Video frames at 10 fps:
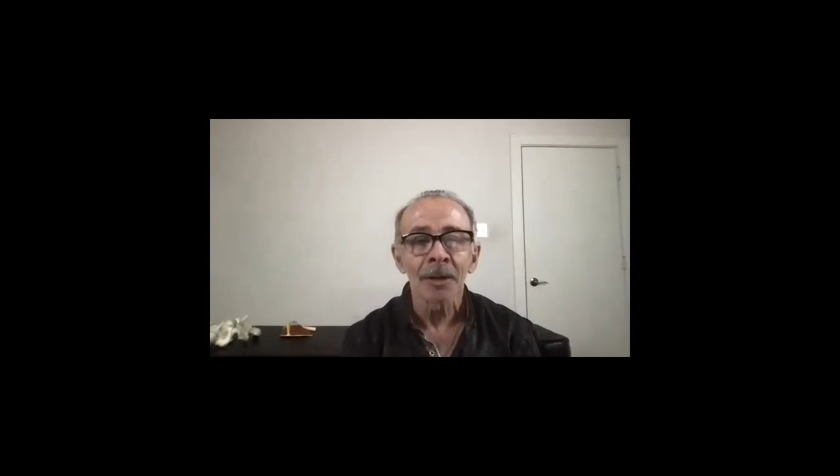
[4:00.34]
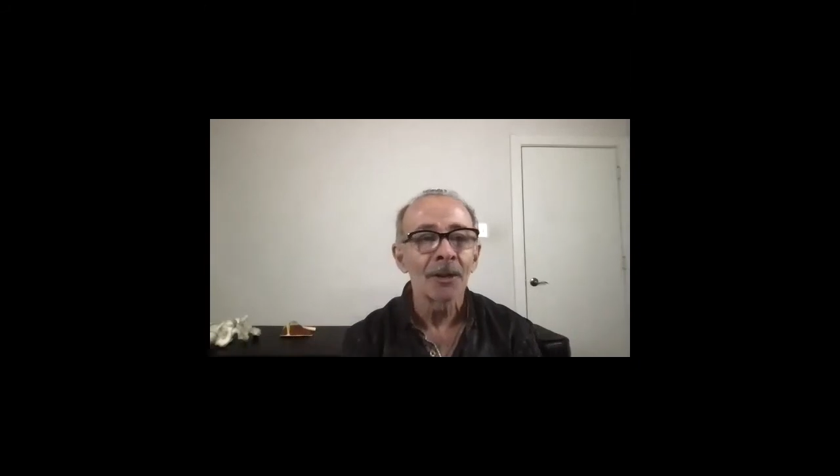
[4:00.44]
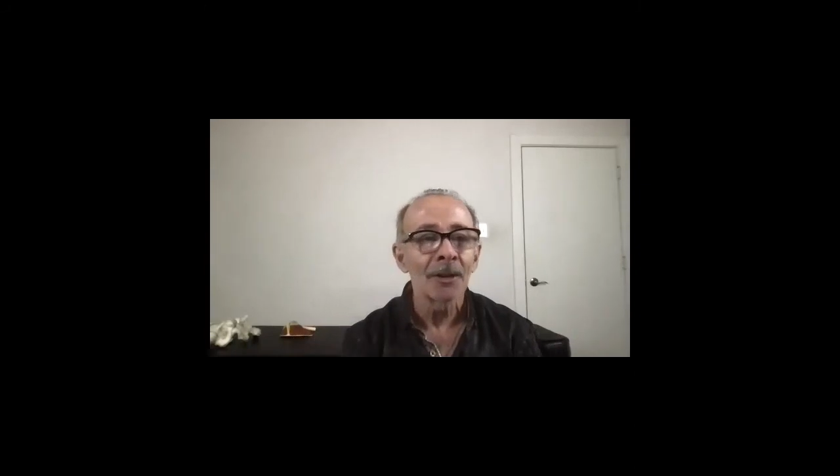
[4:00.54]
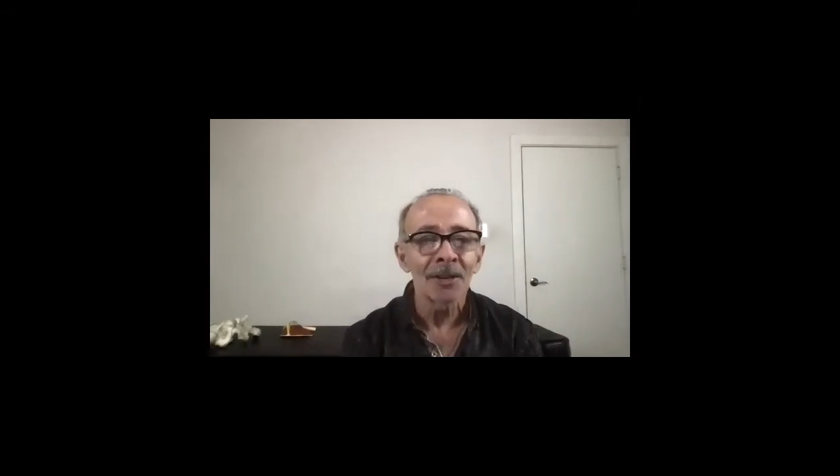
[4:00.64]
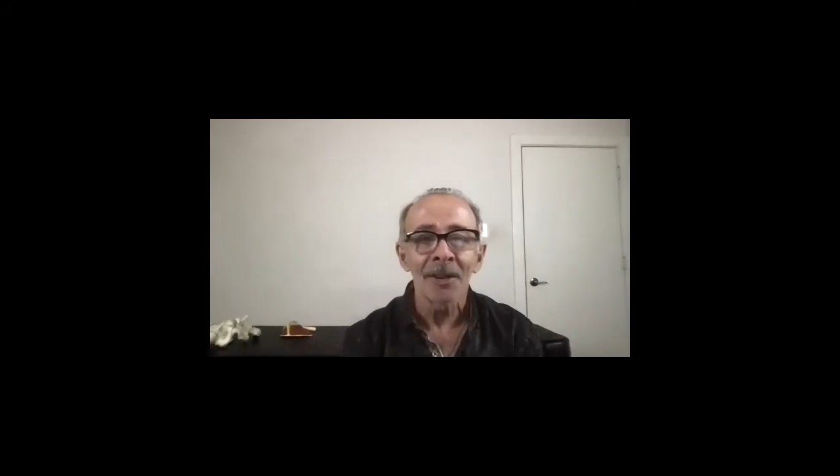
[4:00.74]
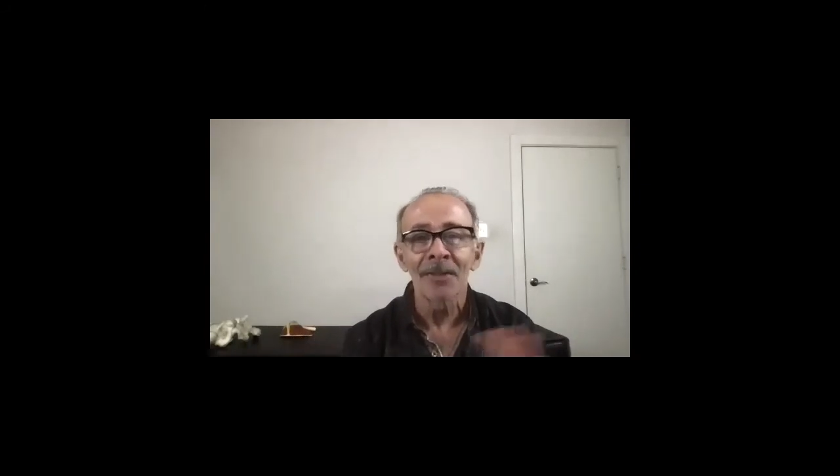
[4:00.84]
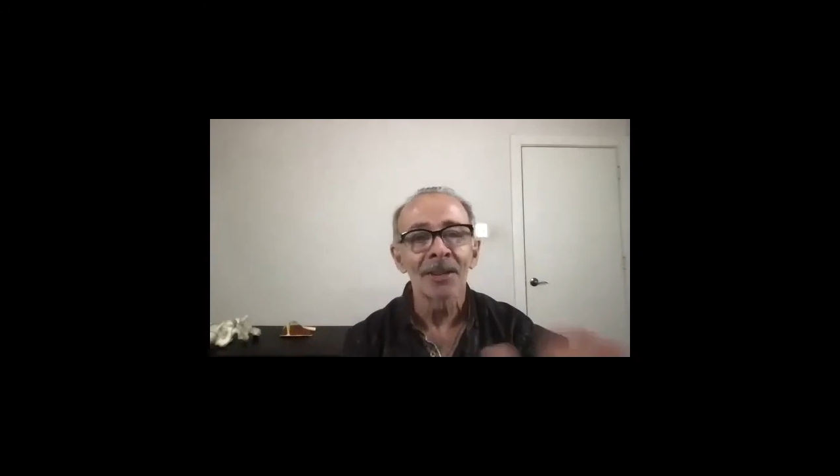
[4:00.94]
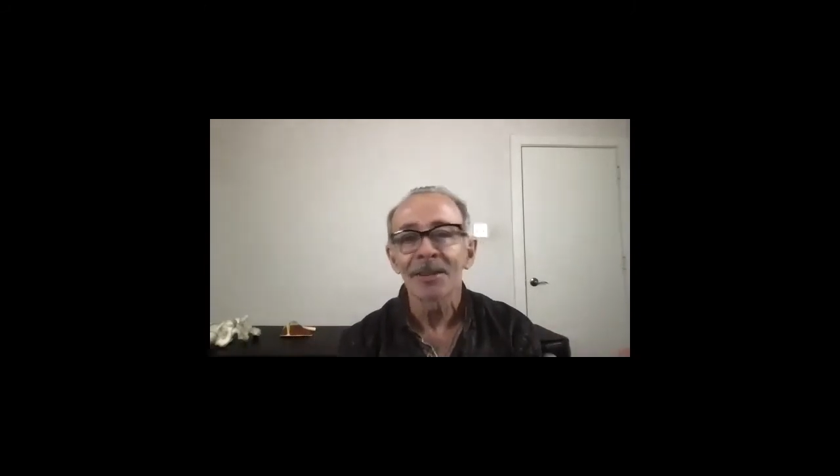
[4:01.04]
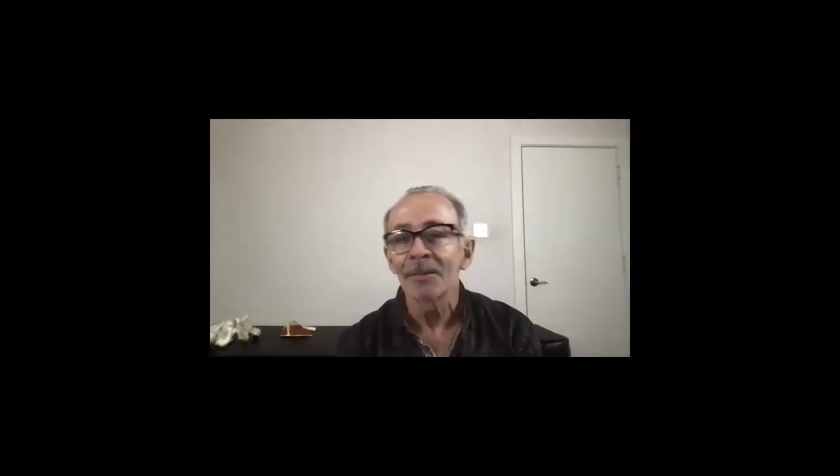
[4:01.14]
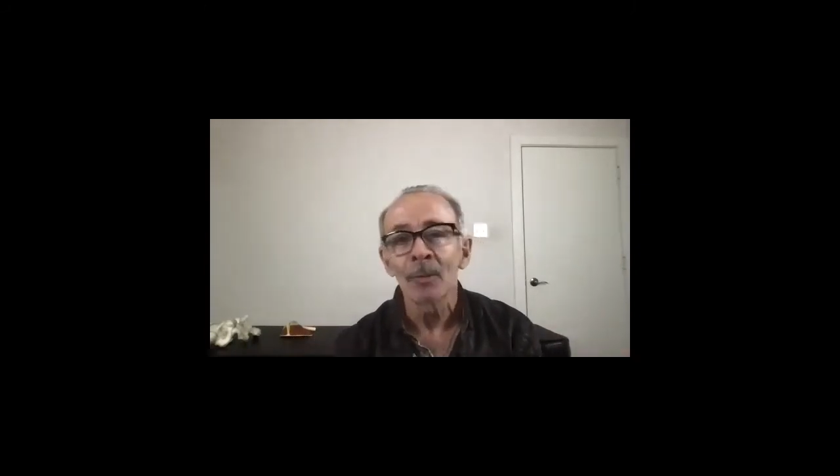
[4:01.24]
to do stuff that
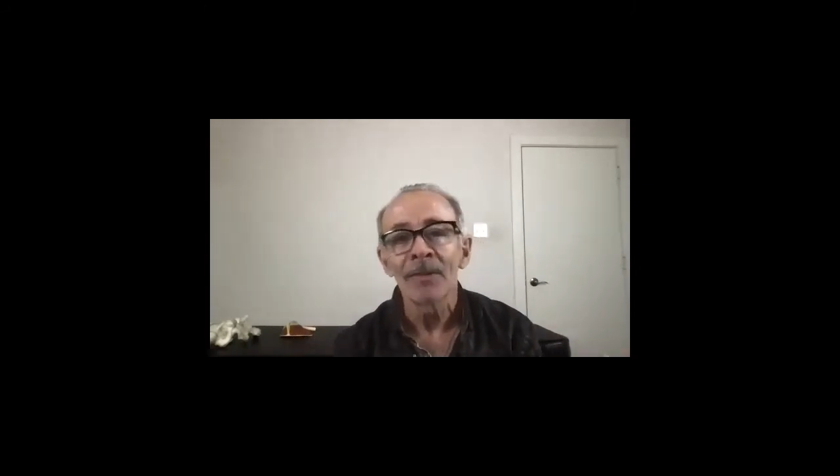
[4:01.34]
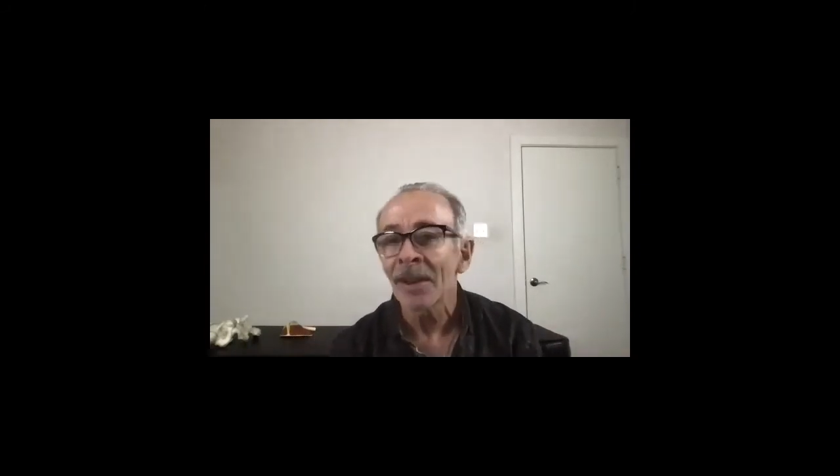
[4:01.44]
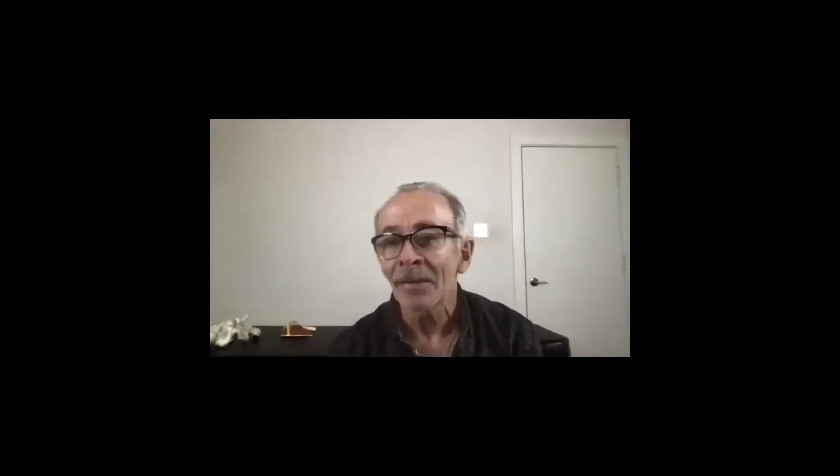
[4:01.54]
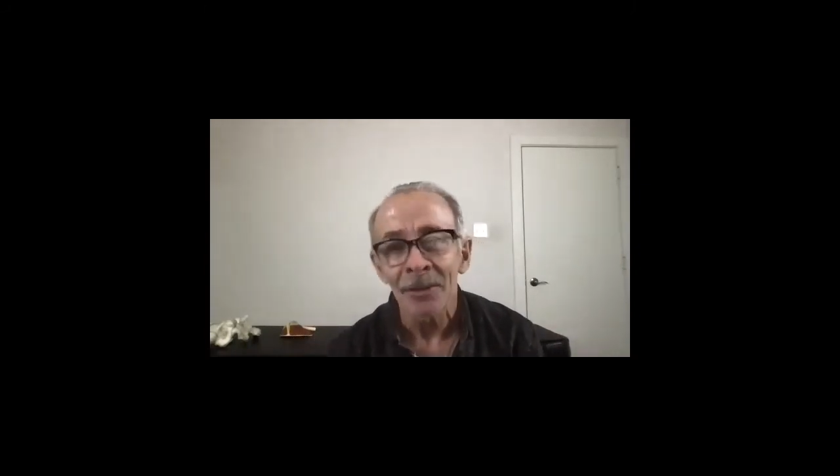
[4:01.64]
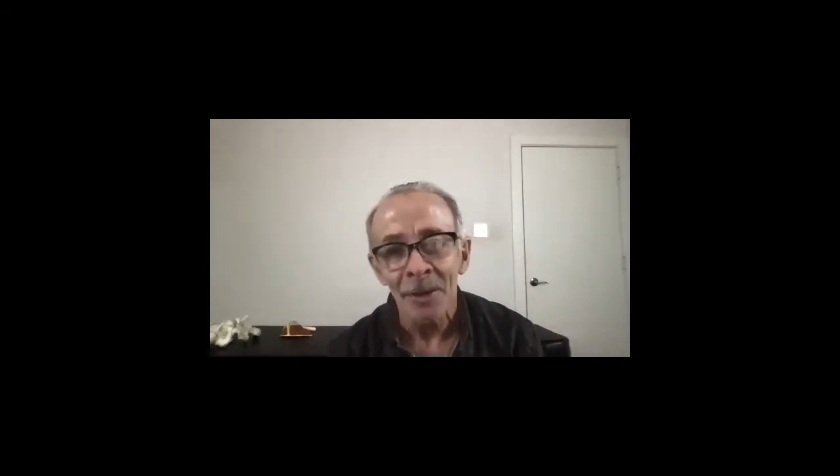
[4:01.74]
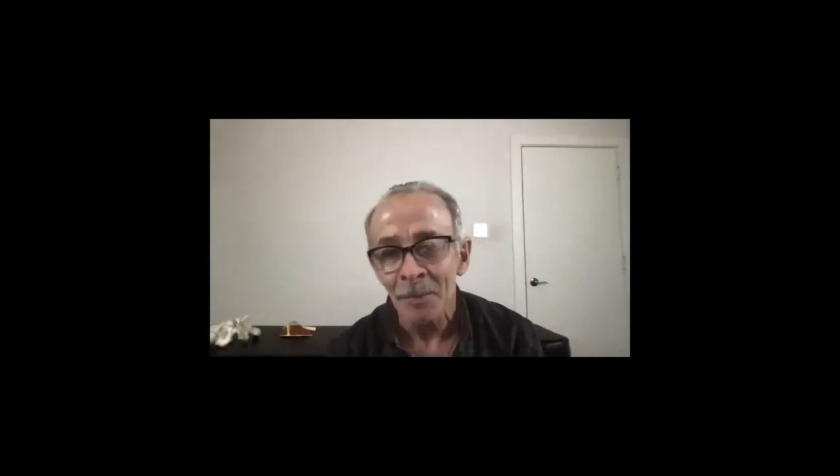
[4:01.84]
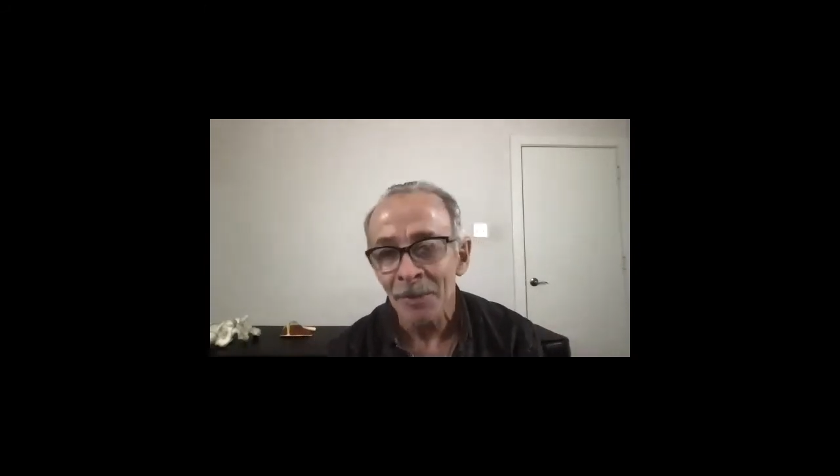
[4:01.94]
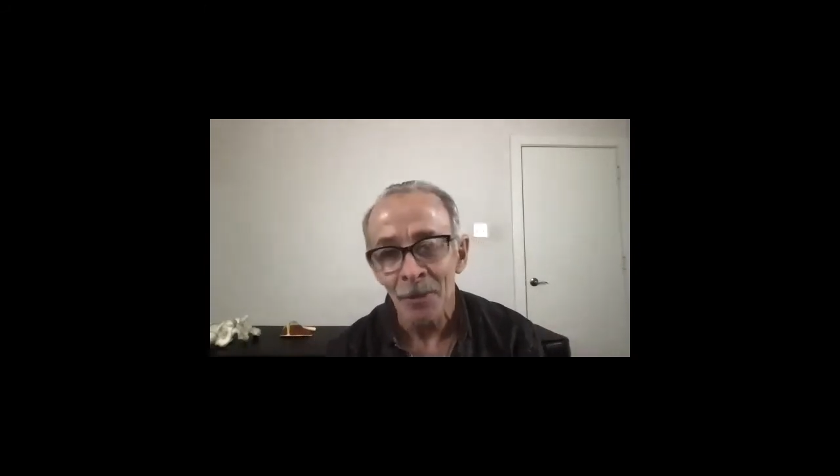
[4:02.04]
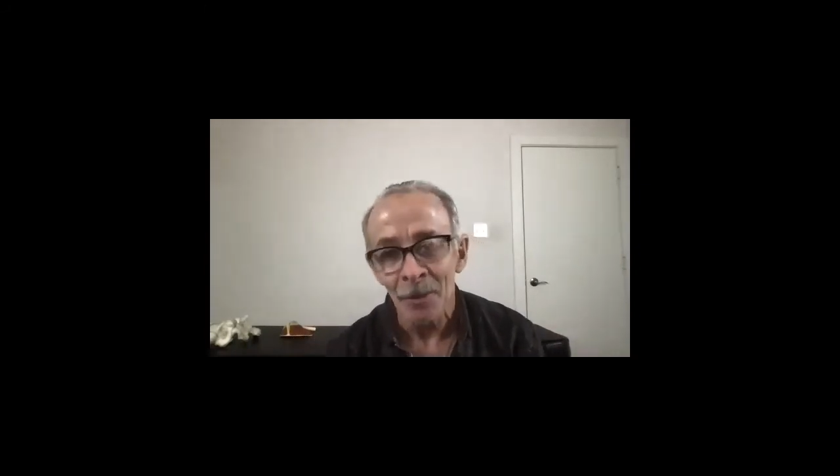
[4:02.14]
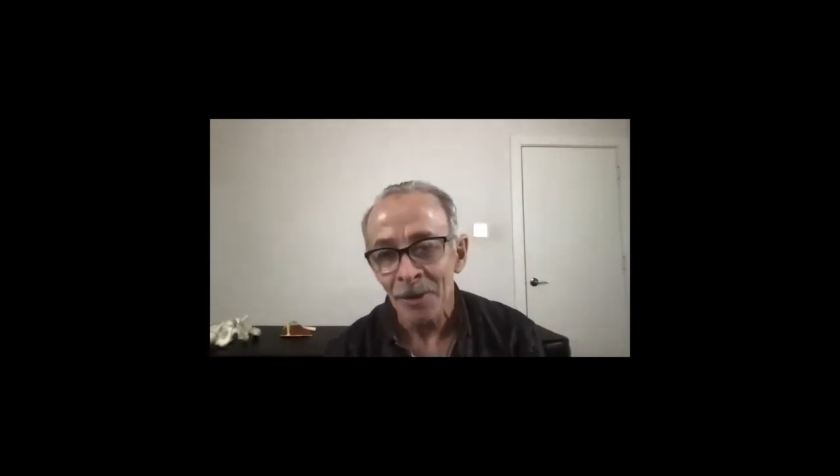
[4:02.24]
we've never done
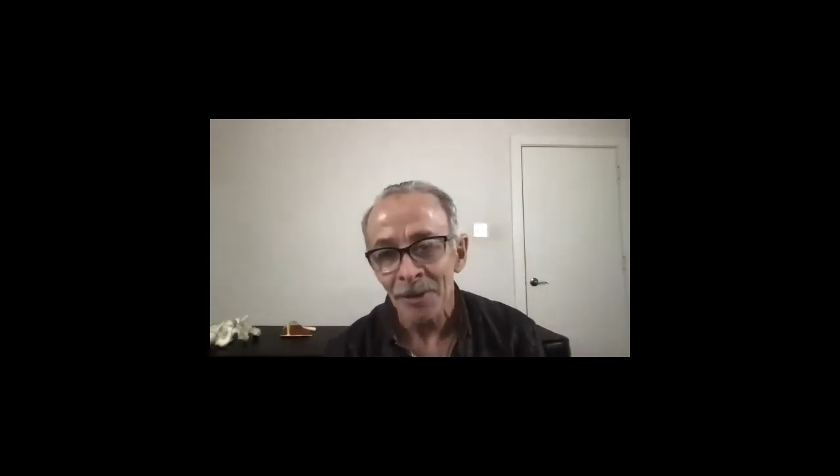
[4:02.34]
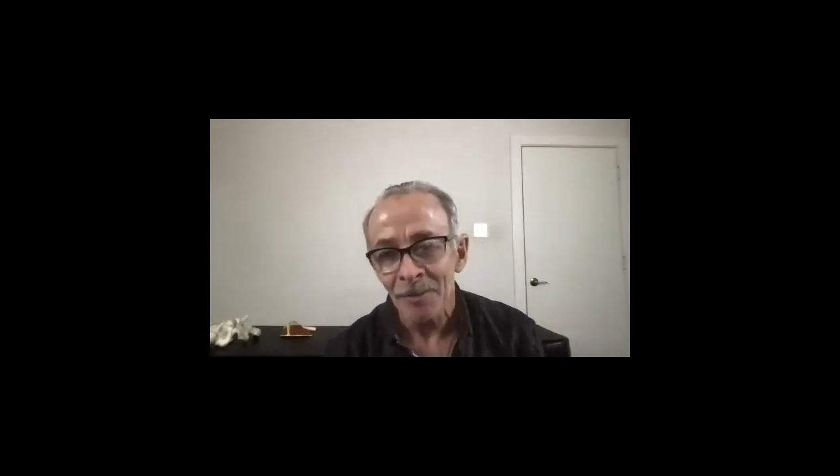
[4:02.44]
before